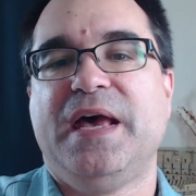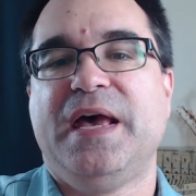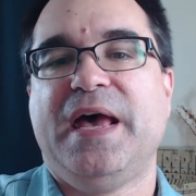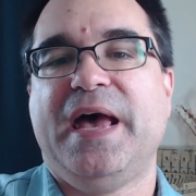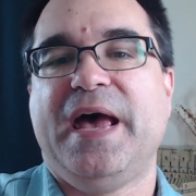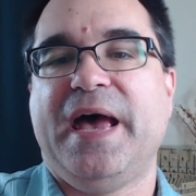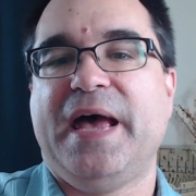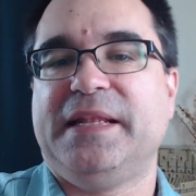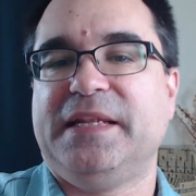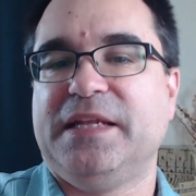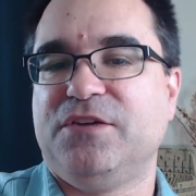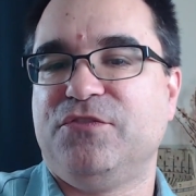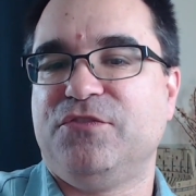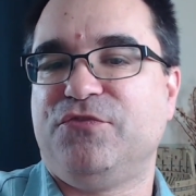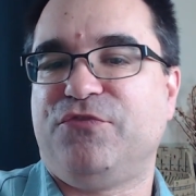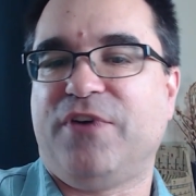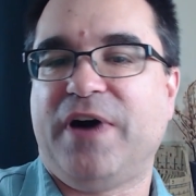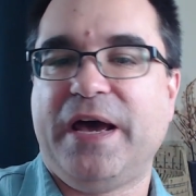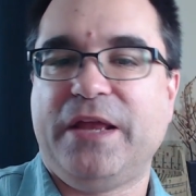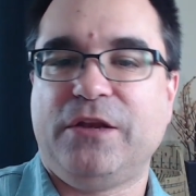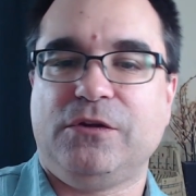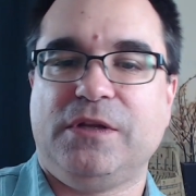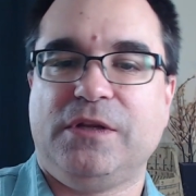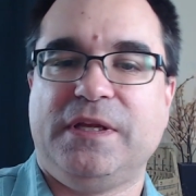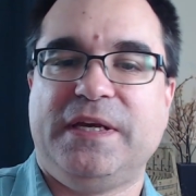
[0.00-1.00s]
and then
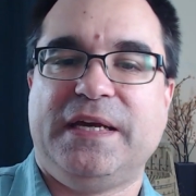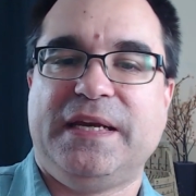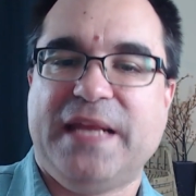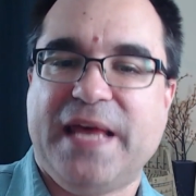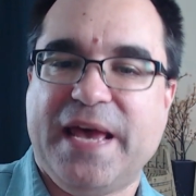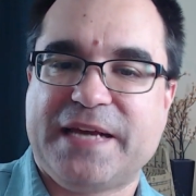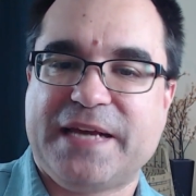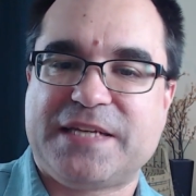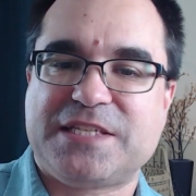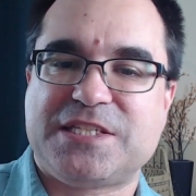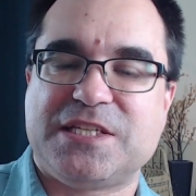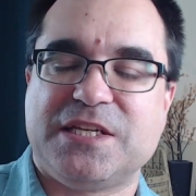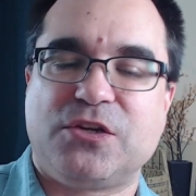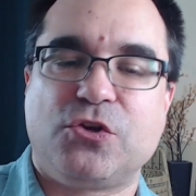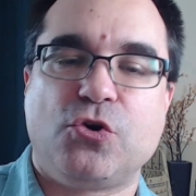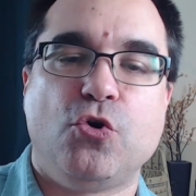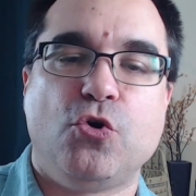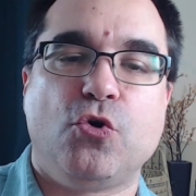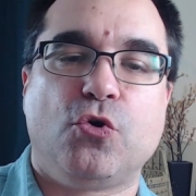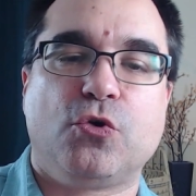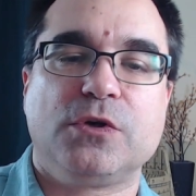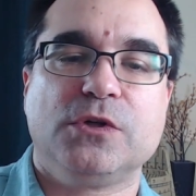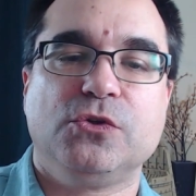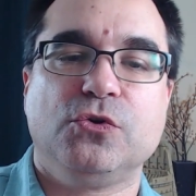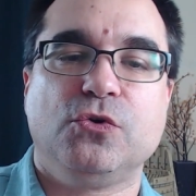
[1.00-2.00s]
finally an exit
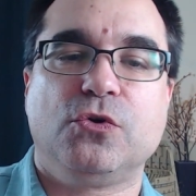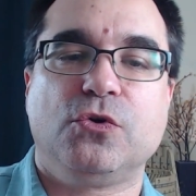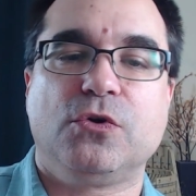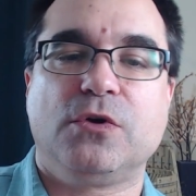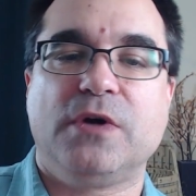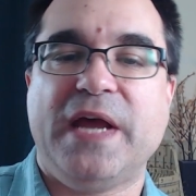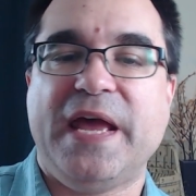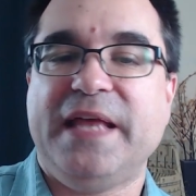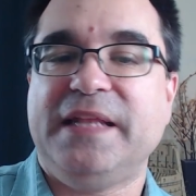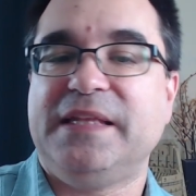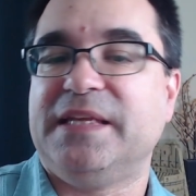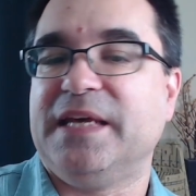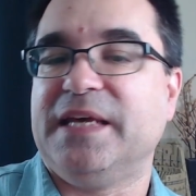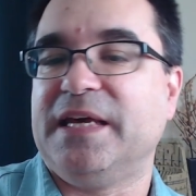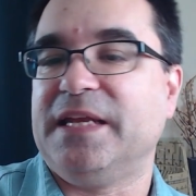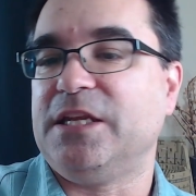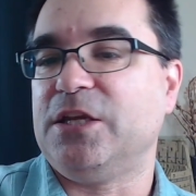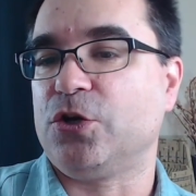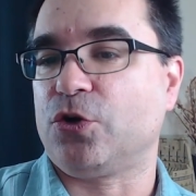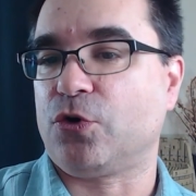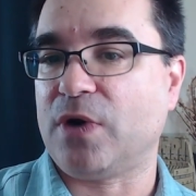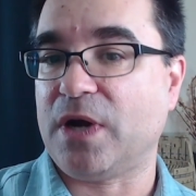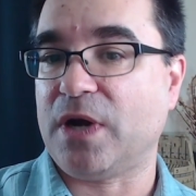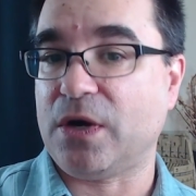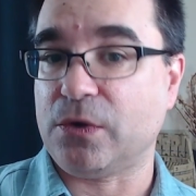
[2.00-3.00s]
corridor, and then
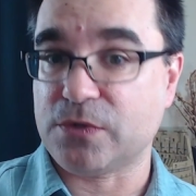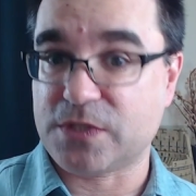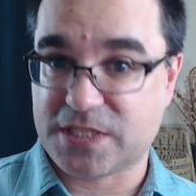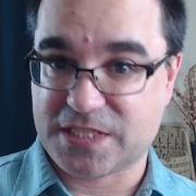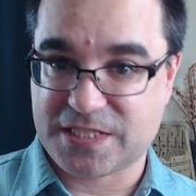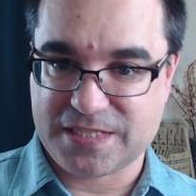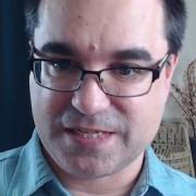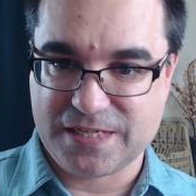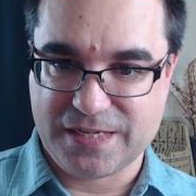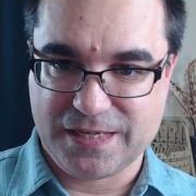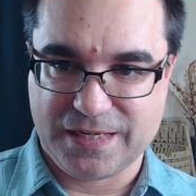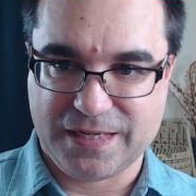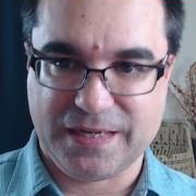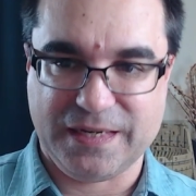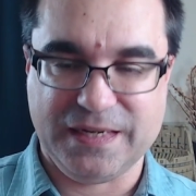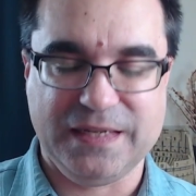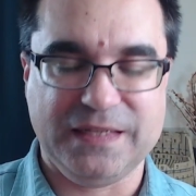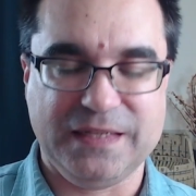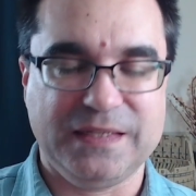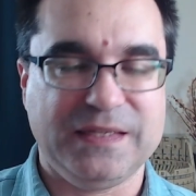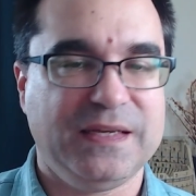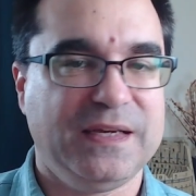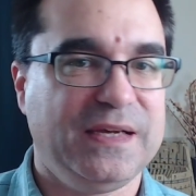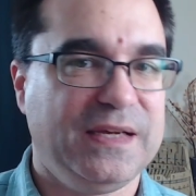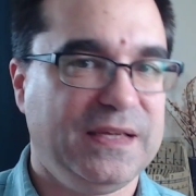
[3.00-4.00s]
you're outside
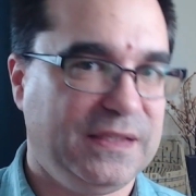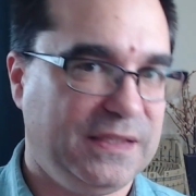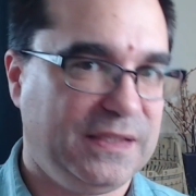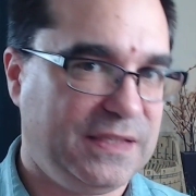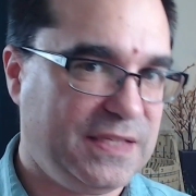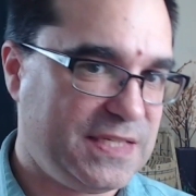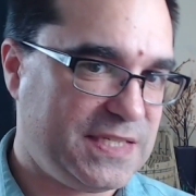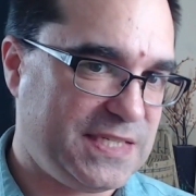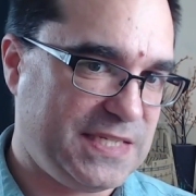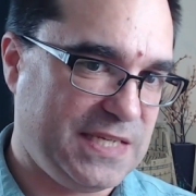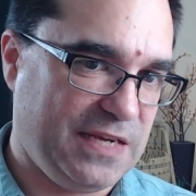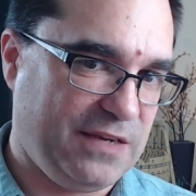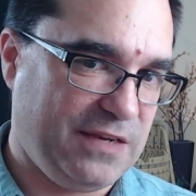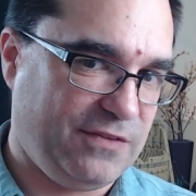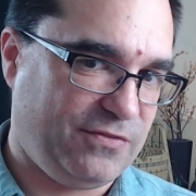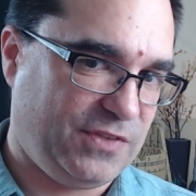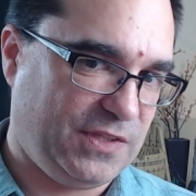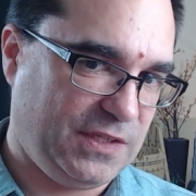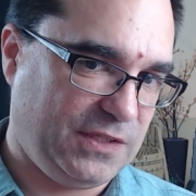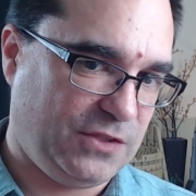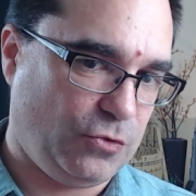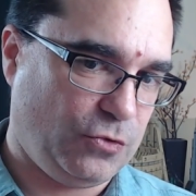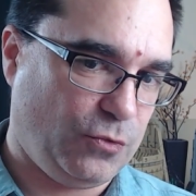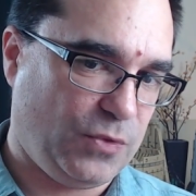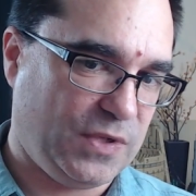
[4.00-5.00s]
to safety,
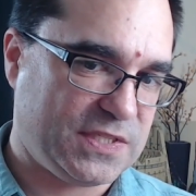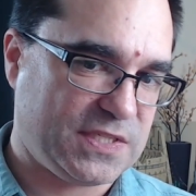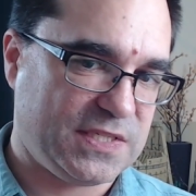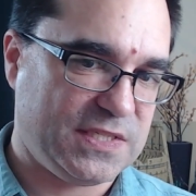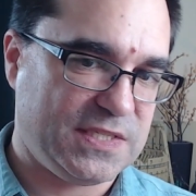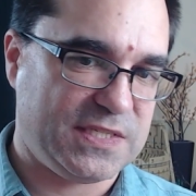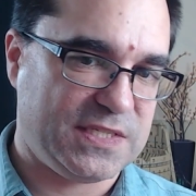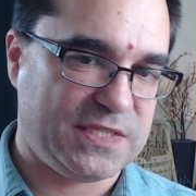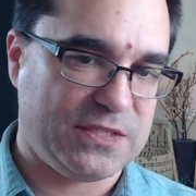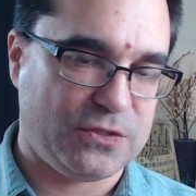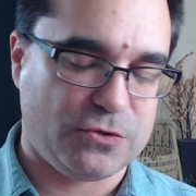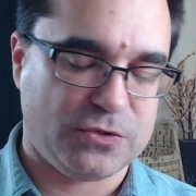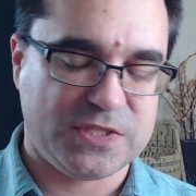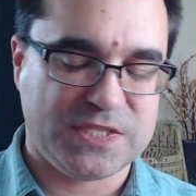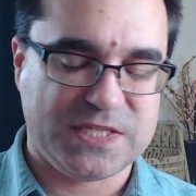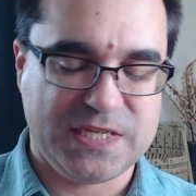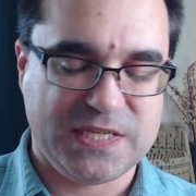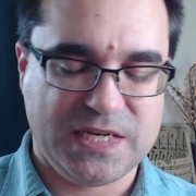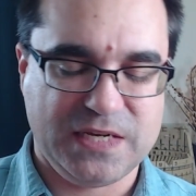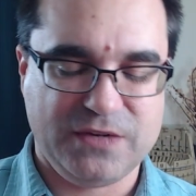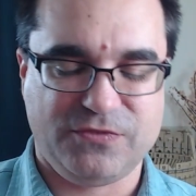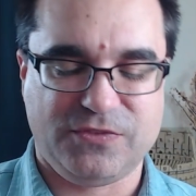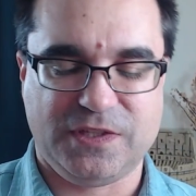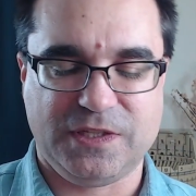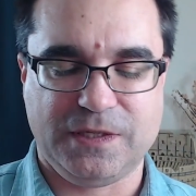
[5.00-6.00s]
to what's considered
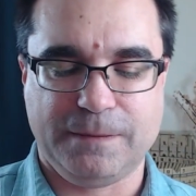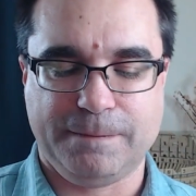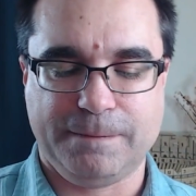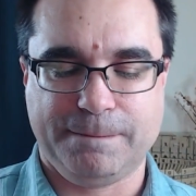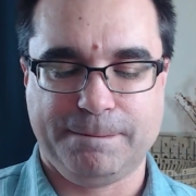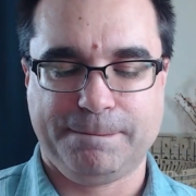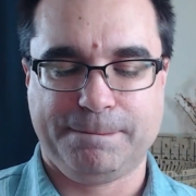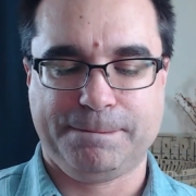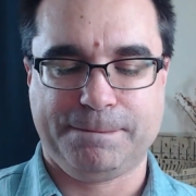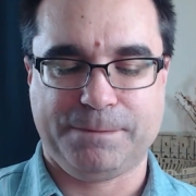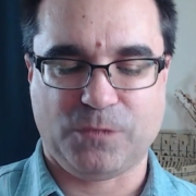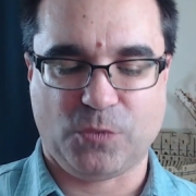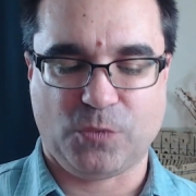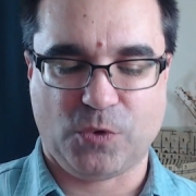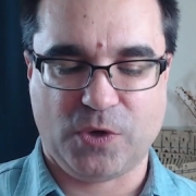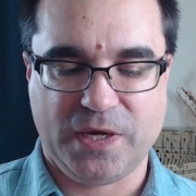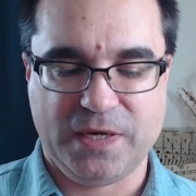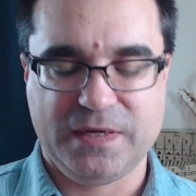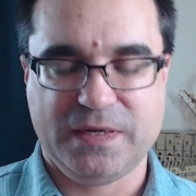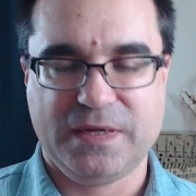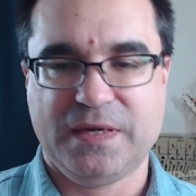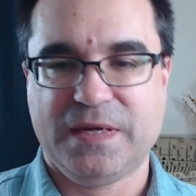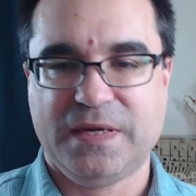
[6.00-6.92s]
safety, okay?